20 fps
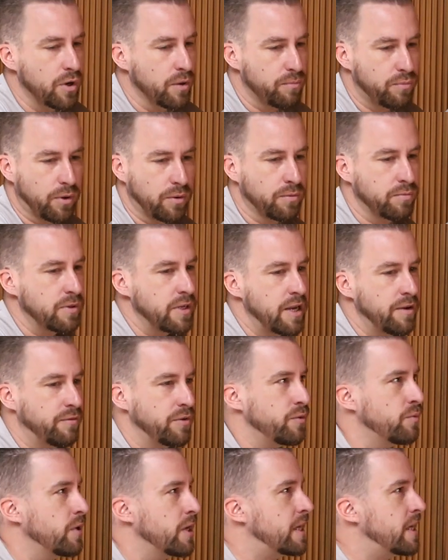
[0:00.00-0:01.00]
probably
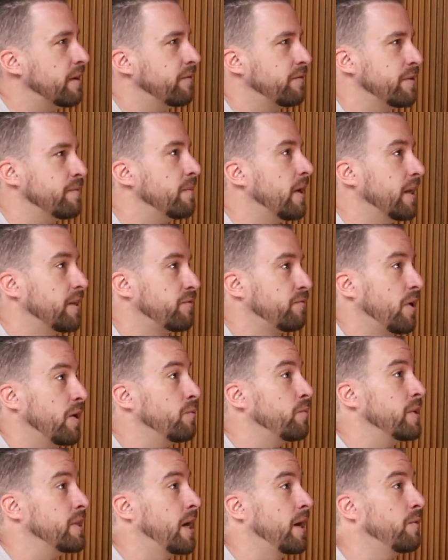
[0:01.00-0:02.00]
every week, every month, right,
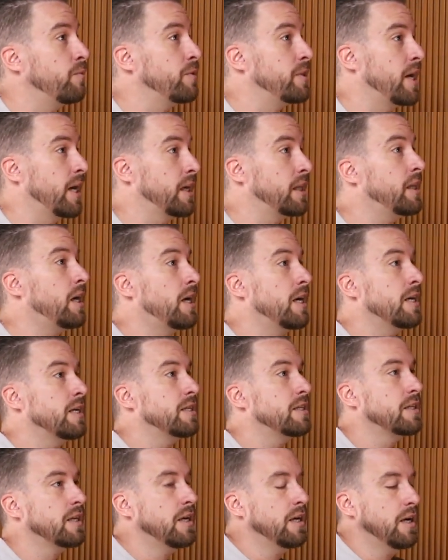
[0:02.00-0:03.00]
with our
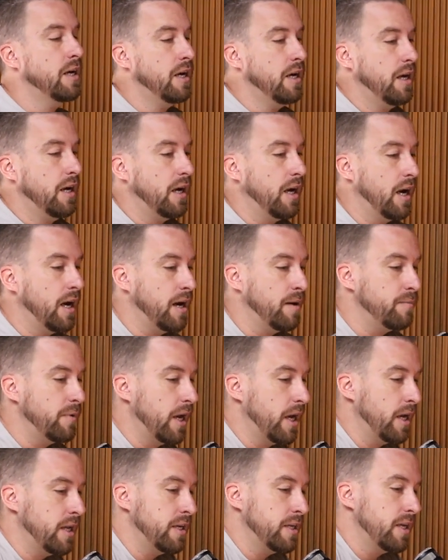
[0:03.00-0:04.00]
clients. And
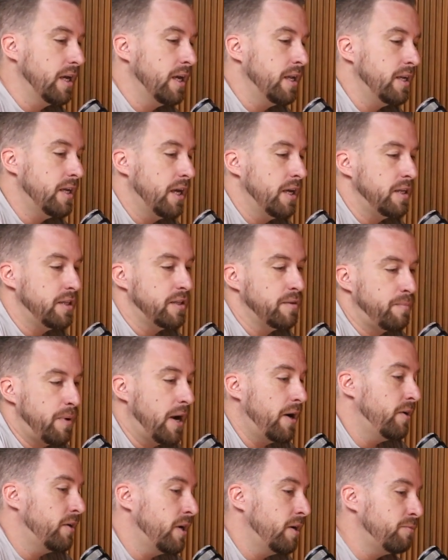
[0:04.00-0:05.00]
the
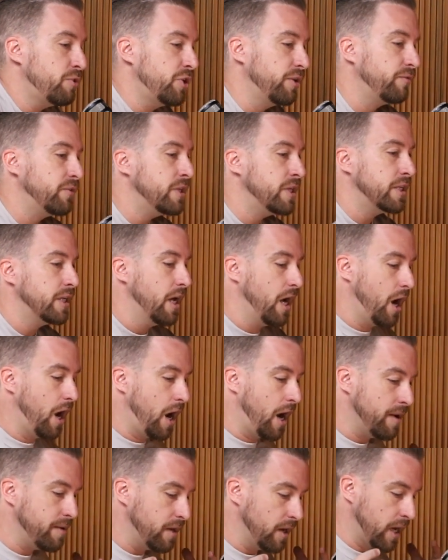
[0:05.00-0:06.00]
paradigm shift is
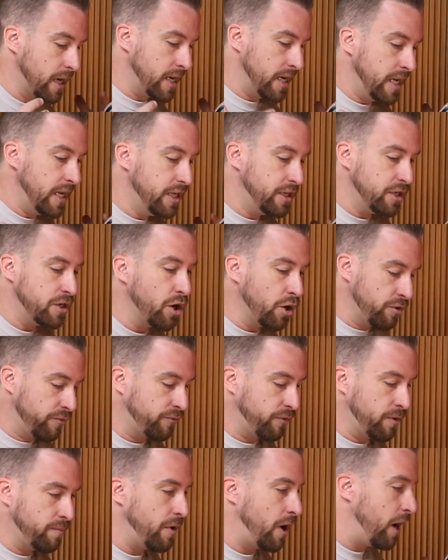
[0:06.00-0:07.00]
I need to go
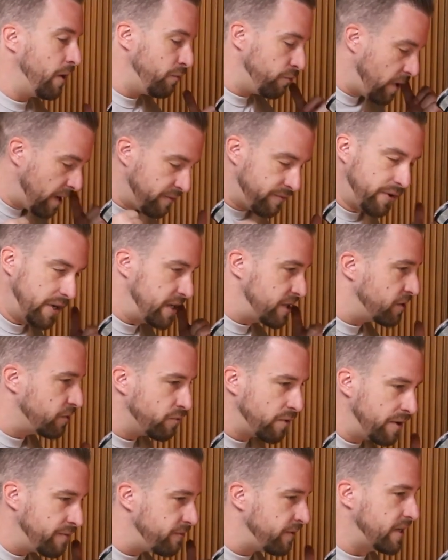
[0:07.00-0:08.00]
from run faster,
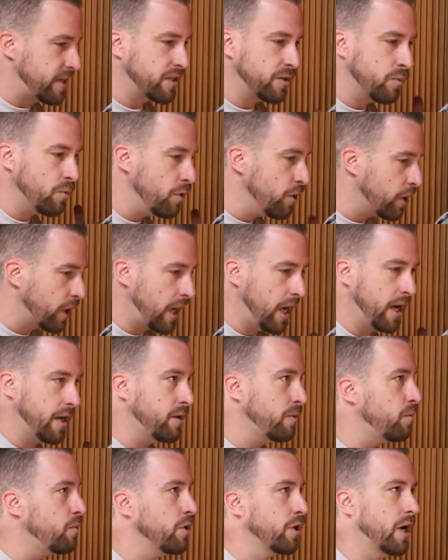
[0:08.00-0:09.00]
work
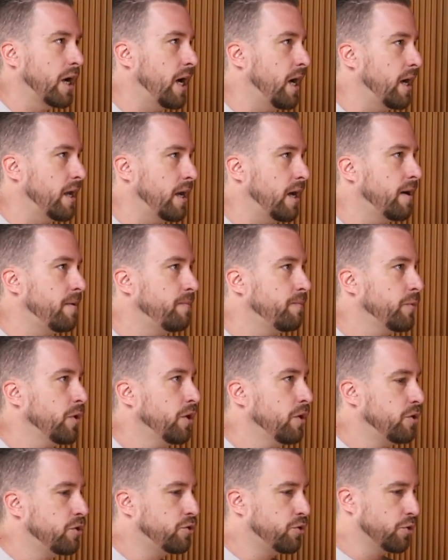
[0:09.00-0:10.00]
harder,
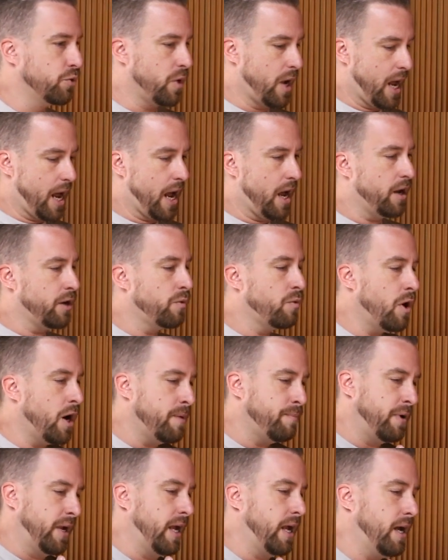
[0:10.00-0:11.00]
to how do
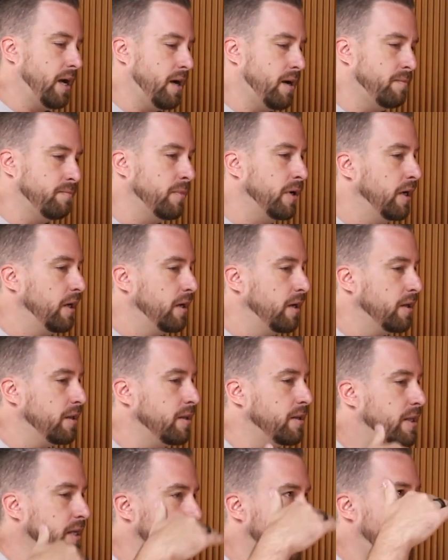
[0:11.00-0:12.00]
I become
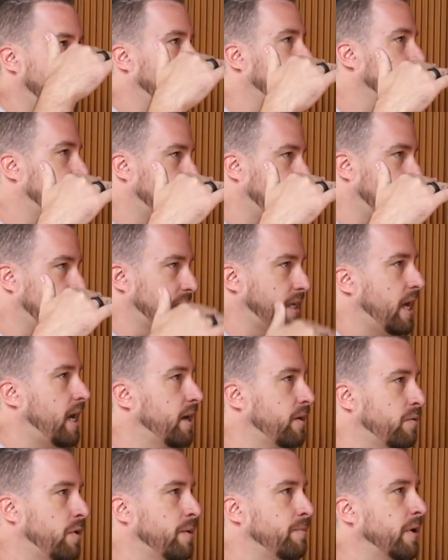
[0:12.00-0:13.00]
the architect?
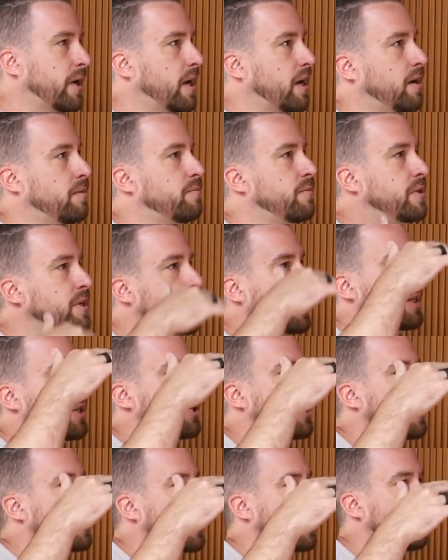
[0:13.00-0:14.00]
How do I become the
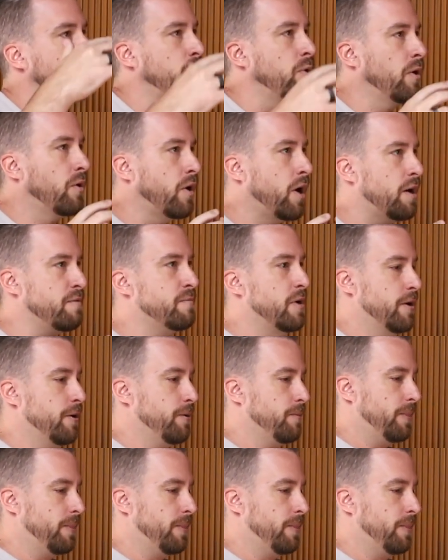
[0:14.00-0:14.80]
engineer where I'm